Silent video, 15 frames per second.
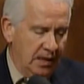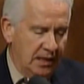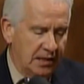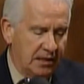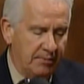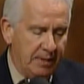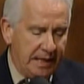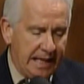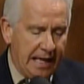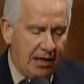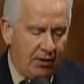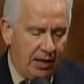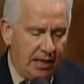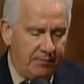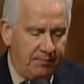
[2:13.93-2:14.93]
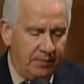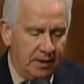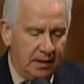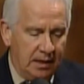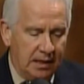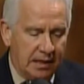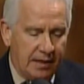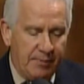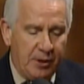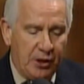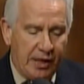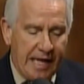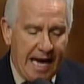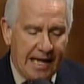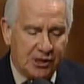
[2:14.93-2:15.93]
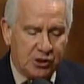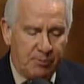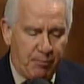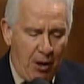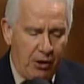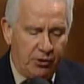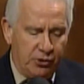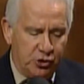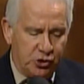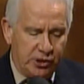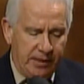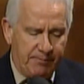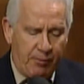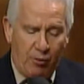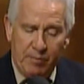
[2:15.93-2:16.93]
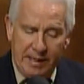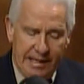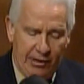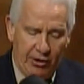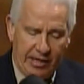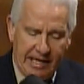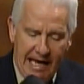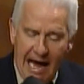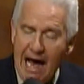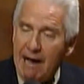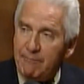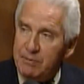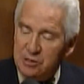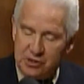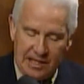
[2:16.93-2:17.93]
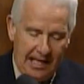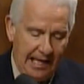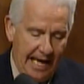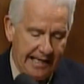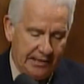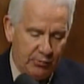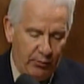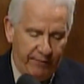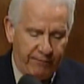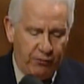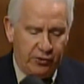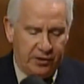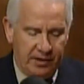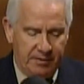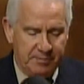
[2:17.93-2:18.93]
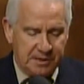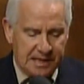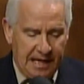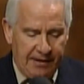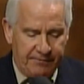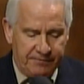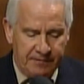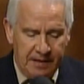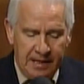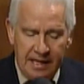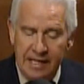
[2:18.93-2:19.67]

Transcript: The Madera Community Action Partnership, or Madera CAP as they like to refer to themselves,